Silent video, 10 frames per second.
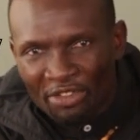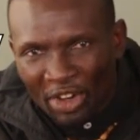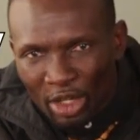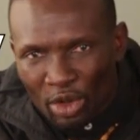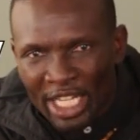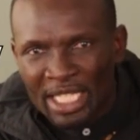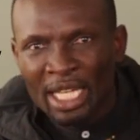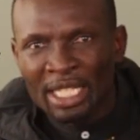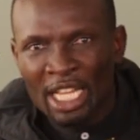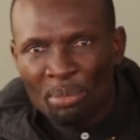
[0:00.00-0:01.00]

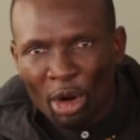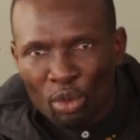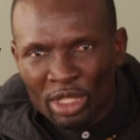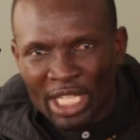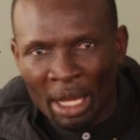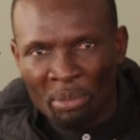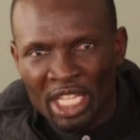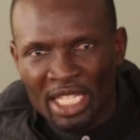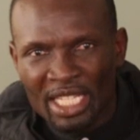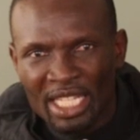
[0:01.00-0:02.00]
evaluate neighborhood
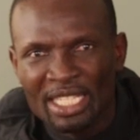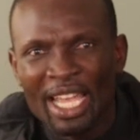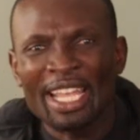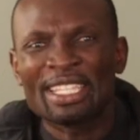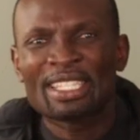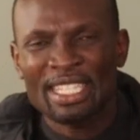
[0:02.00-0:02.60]
amenities and